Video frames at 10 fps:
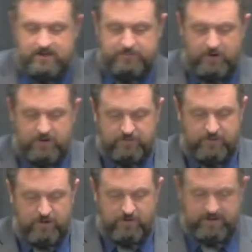Paul
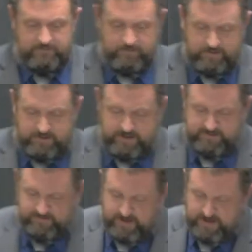wrote and, wrote, and
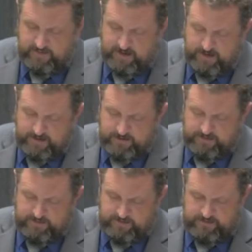he said, uh,
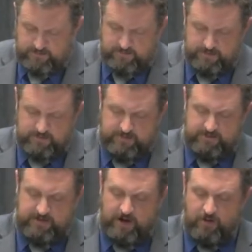you know, that
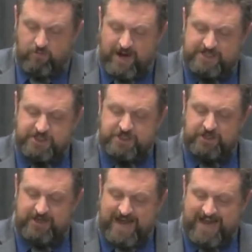the unrighteous
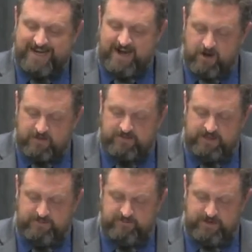shall not inherit the
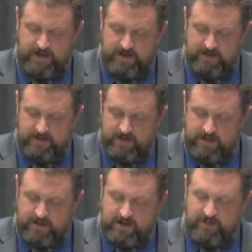kingdom of God.
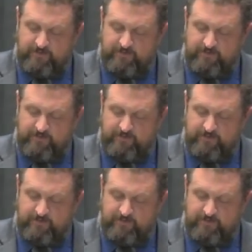Neither